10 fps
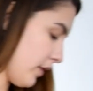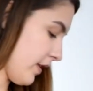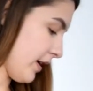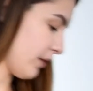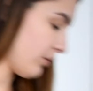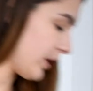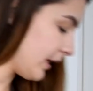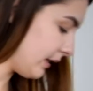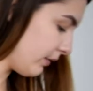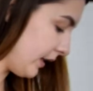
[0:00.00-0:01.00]
that I
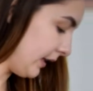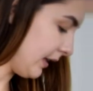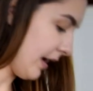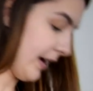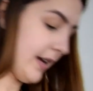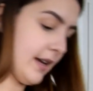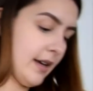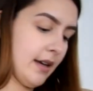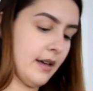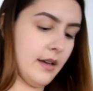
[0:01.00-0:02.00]
really like,
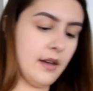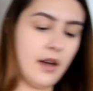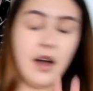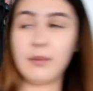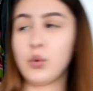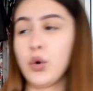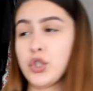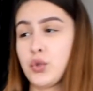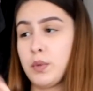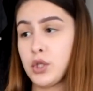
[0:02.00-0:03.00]
I'm going
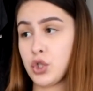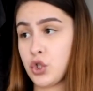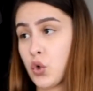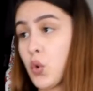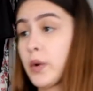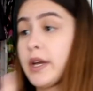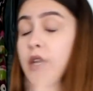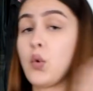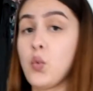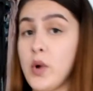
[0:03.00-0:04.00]
to be storing
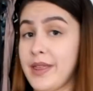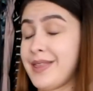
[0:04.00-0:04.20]
with